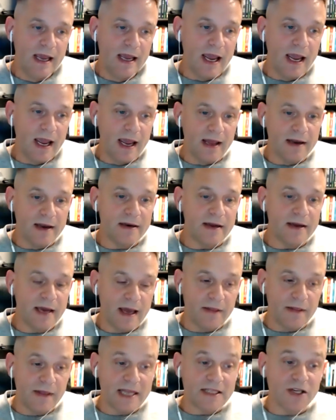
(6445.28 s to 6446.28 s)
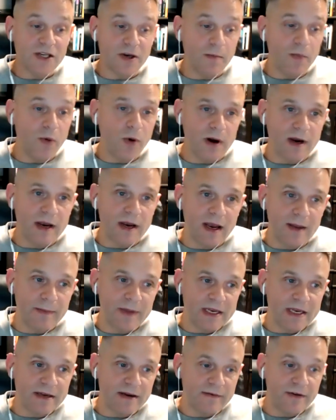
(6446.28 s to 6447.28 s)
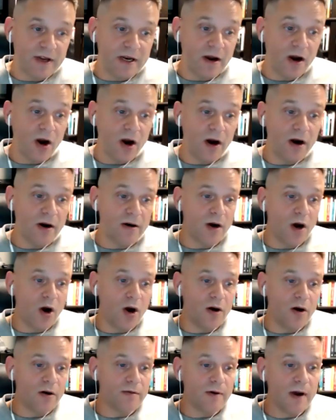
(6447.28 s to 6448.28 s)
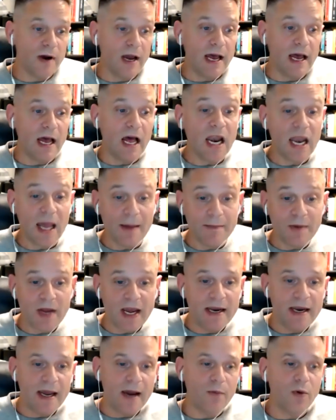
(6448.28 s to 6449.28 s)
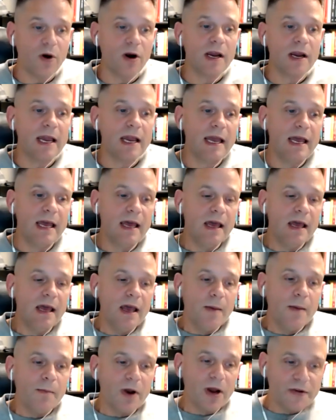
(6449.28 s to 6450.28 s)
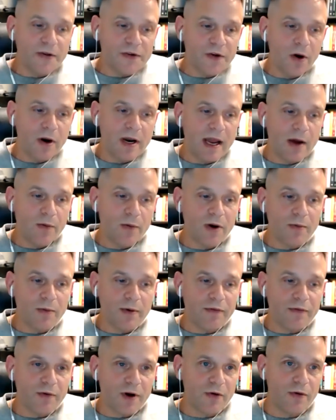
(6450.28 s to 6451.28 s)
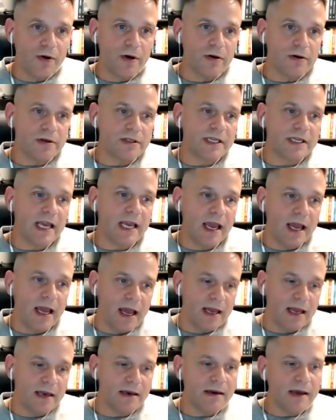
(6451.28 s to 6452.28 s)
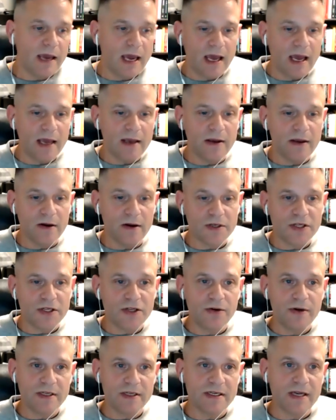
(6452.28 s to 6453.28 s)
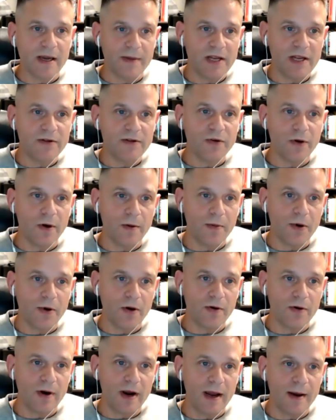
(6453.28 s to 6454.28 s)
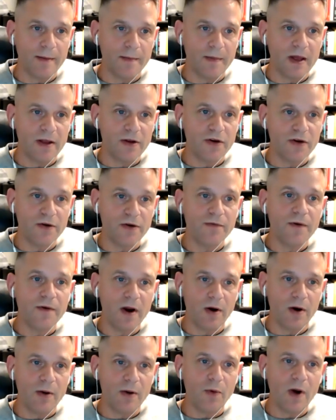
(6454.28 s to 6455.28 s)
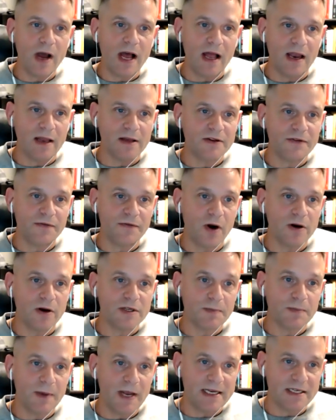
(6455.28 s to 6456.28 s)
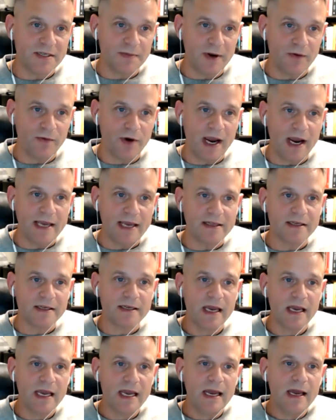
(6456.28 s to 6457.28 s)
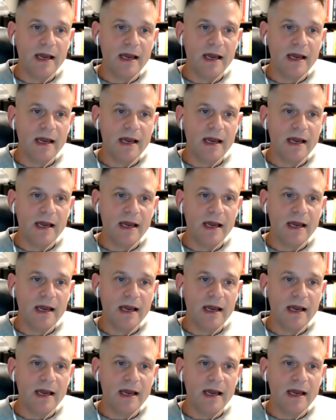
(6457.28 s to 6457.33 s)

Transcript: And uh, that's an important element of it. Our, our uh, alumni network but also our network with recruiters. And, uh, you know, students coming into our program do very well as far as placement rates,